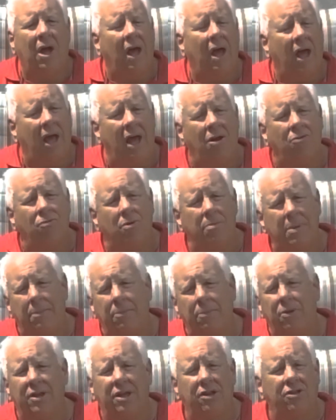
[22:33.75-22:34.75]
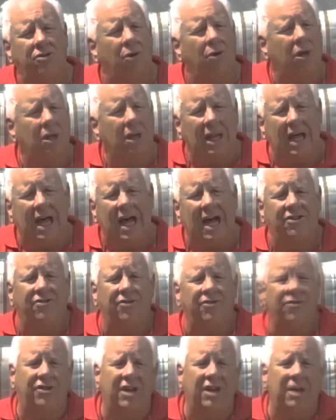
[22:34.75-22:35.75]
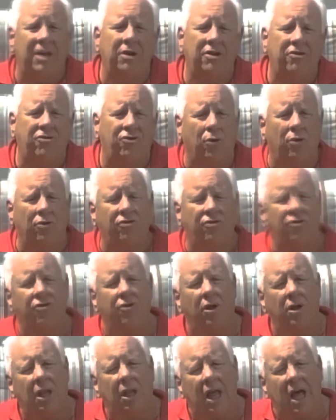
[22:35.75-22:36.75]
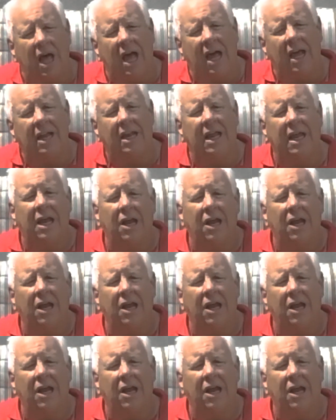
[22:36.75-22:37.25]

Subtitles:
And remember that there are lots of steam resources online.